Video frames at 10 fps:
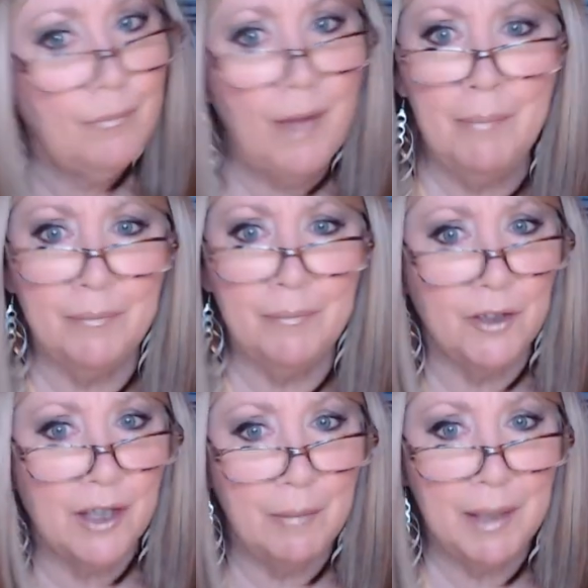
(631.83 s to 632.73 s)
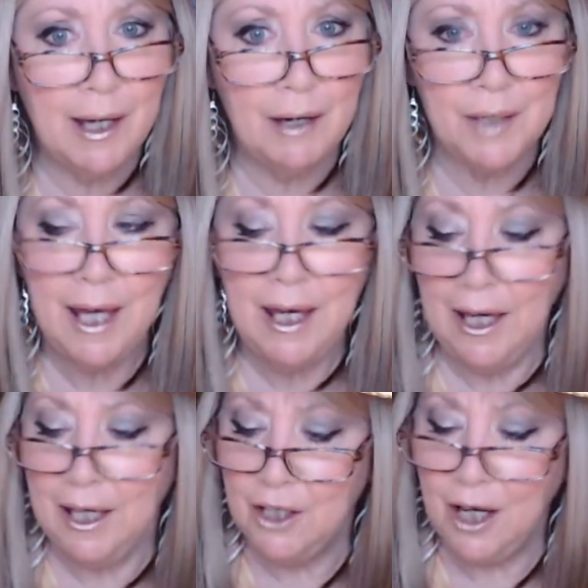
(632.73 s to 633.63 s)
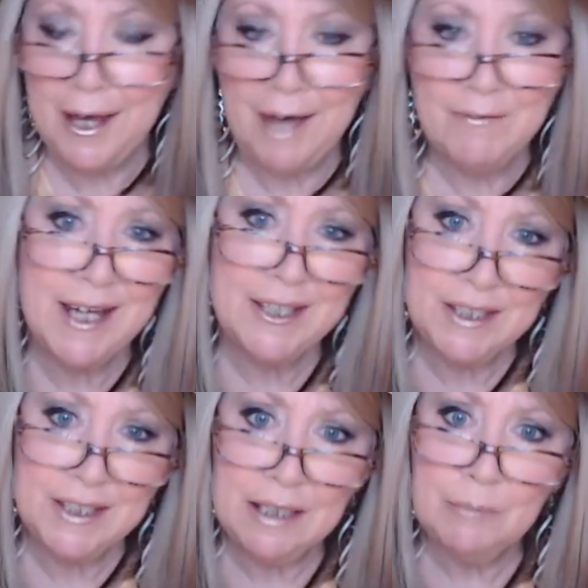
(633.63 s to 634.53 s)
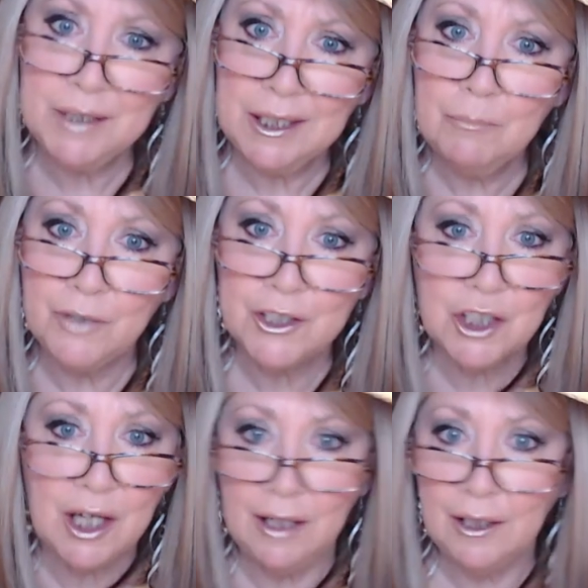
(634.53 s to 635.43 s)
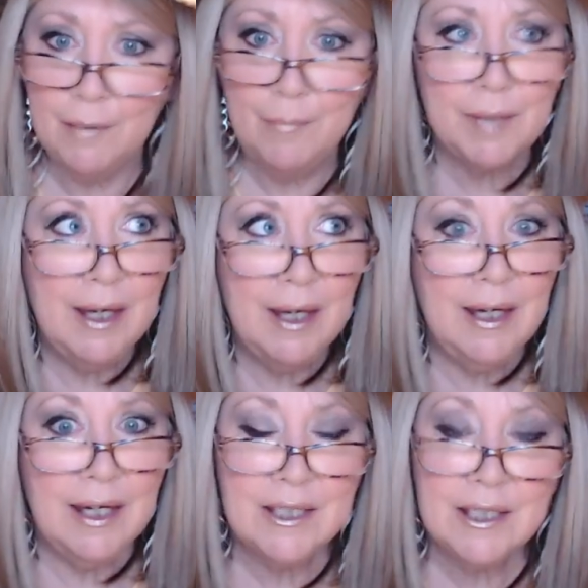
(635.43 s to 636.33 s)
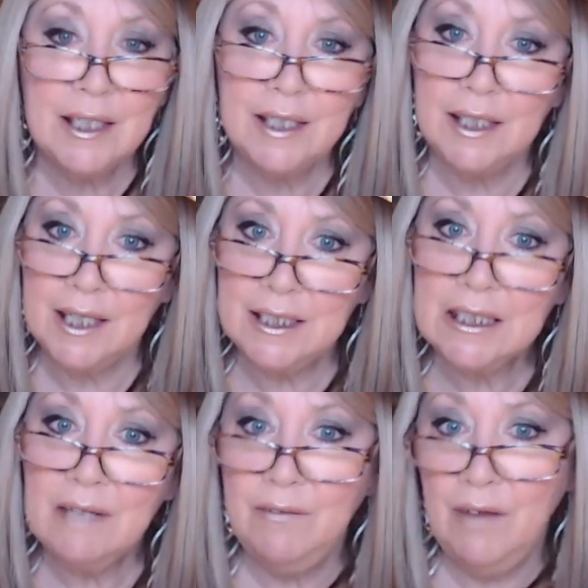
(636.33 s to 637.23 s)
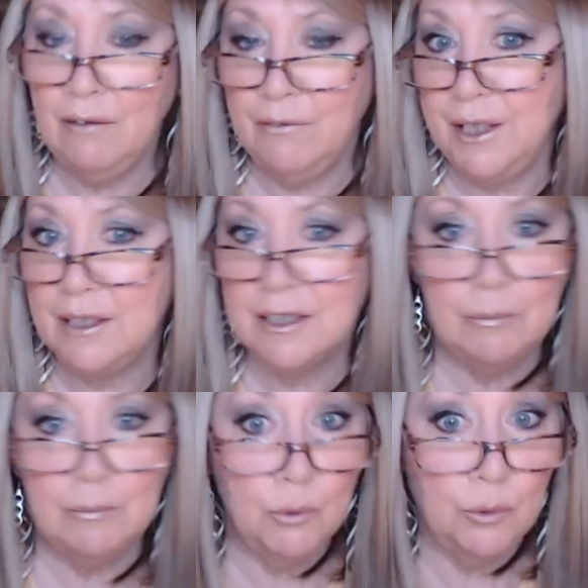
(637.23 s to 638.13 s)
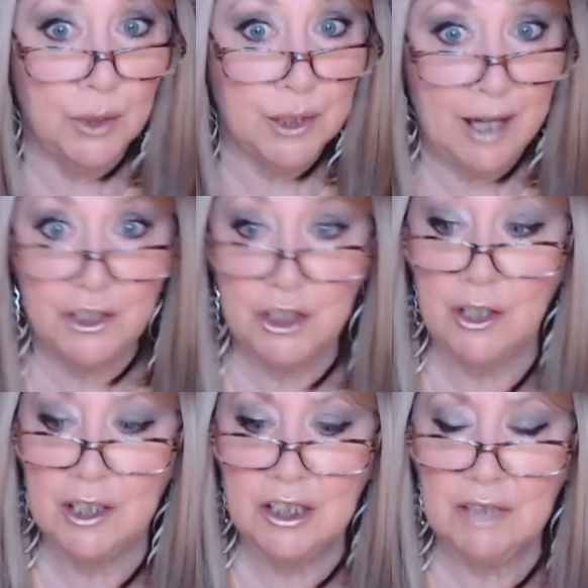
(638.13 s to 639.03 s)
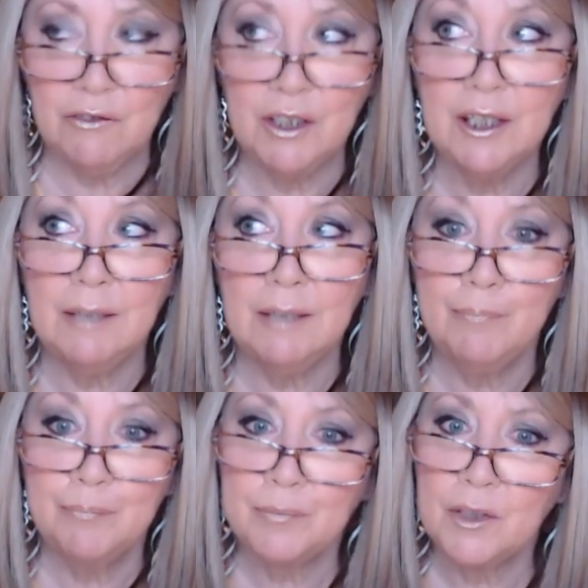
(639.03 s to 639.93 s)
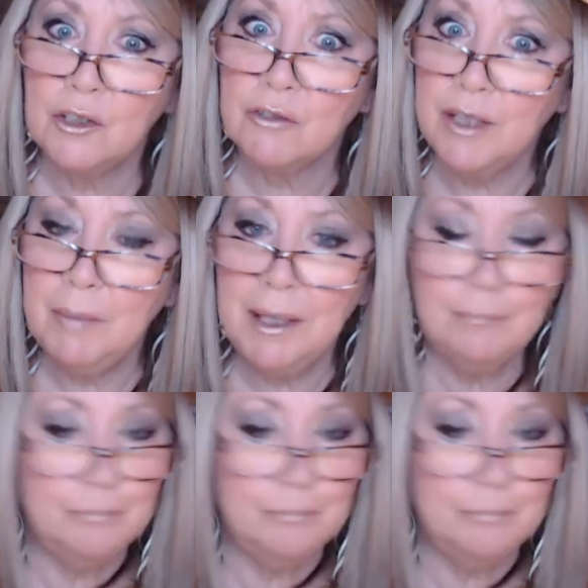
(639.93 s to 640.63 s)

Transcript: but for coming out and not having that deep, deep, rich color, it's got a nice velvety, smooth texture. It's really creamy.